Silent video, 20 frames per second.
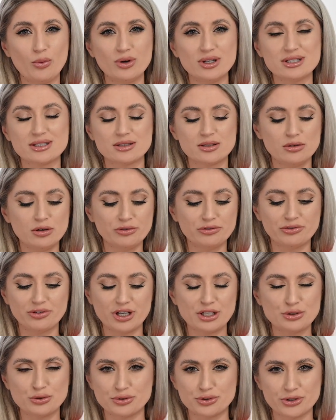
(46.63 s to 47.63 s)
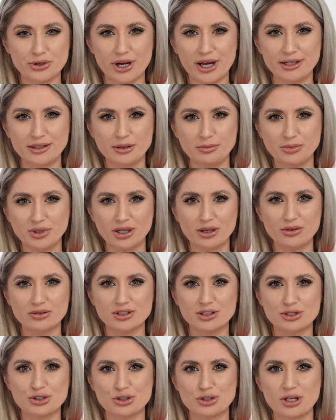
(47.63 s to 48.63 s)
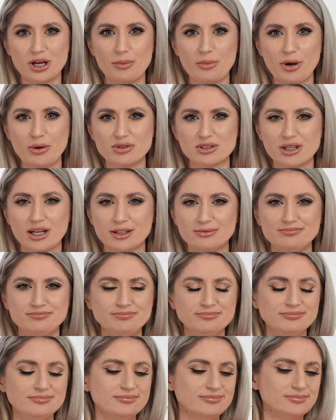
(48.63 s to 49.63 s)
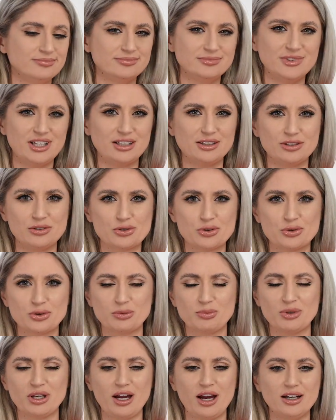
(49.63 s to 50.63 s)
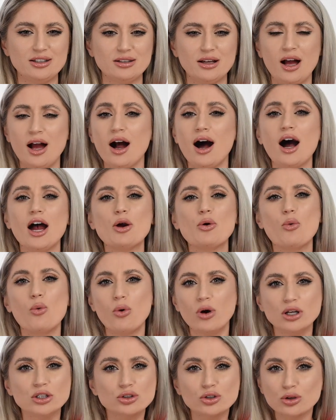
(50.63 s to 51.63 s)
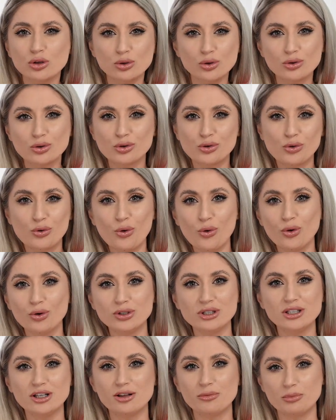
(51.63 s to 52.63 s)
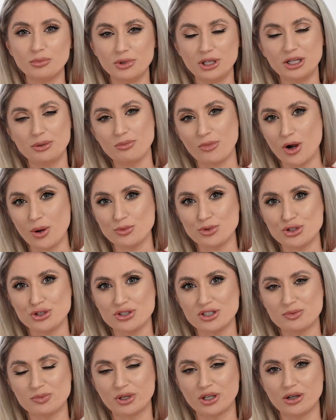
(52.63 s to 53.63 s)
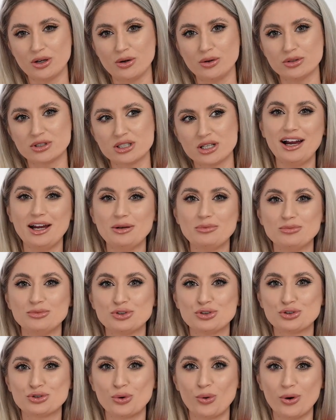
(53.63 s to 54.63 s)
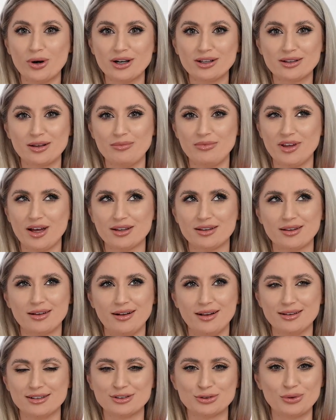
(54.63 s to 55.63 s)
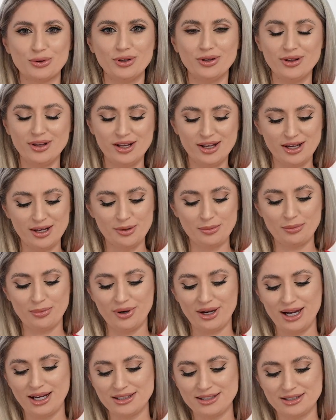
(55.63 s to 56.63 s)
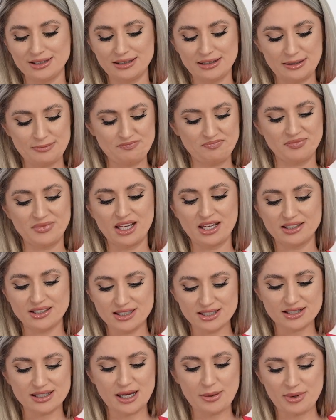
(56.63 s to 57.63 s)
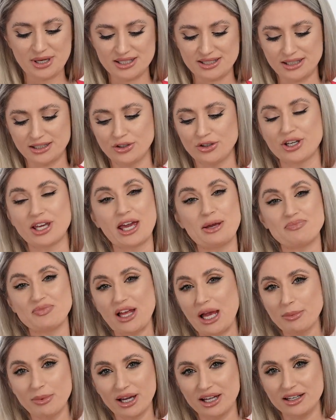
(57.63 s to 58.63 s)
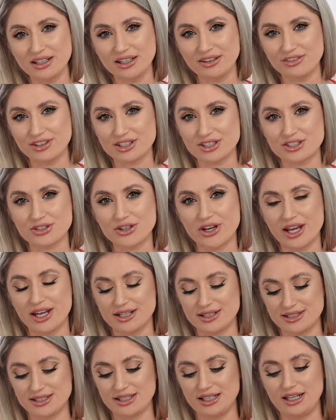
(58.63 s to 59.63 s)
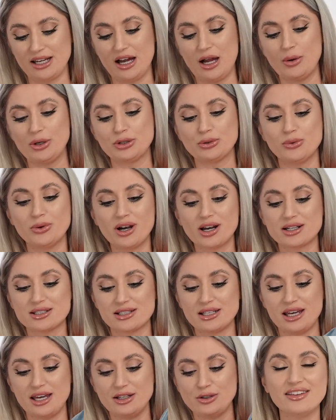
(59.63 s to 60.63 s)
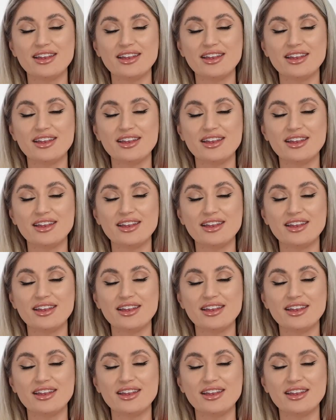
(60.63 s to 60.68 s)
was so afraid to try them because each time I was like, they don't suit me. I want to look good in mom jeans because I'm short, I'm not tall at all. But this time I said, okay, I'm gonna give it a try and see how it works, and